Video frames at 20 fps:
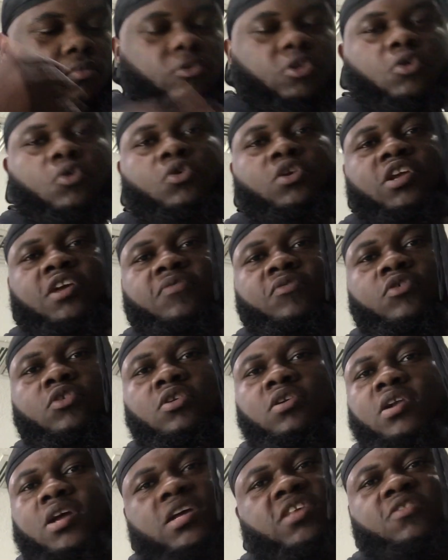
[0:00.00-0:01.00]
Only if you
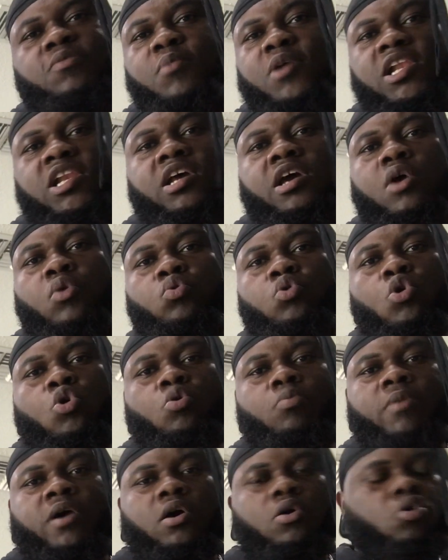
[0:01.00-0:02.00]
could smell the
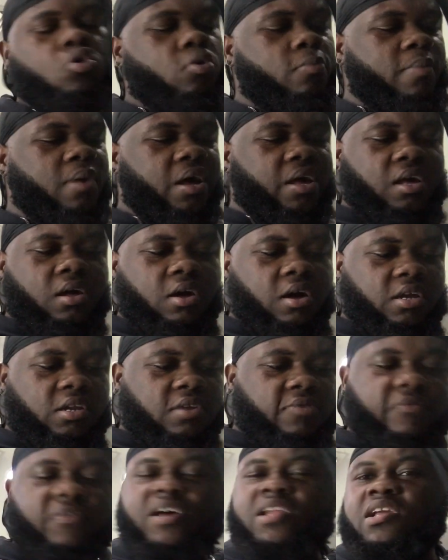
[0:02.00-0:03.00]
aroma. Oh my god, the
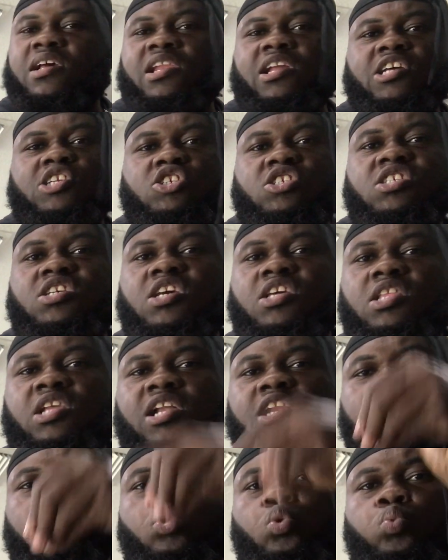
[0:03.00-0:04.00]
vanilla just get a
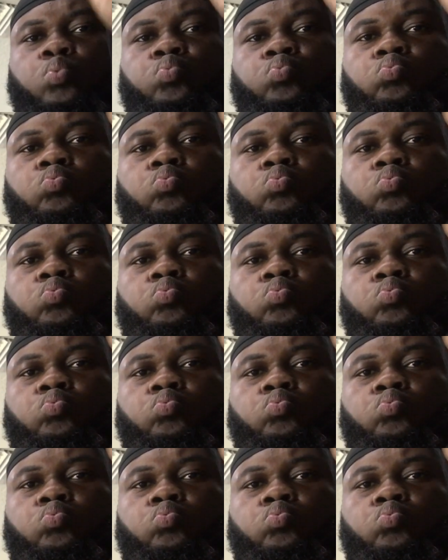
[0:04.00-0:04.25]
little.